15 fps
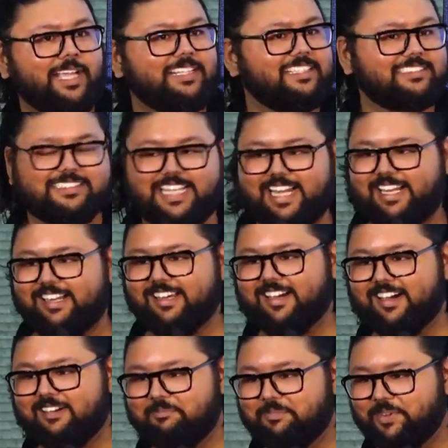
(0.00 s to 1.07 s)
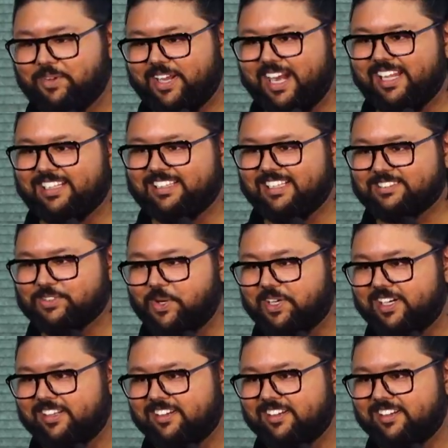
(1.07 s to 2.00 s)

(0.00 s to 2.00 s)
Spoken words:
at this side, getting things sorted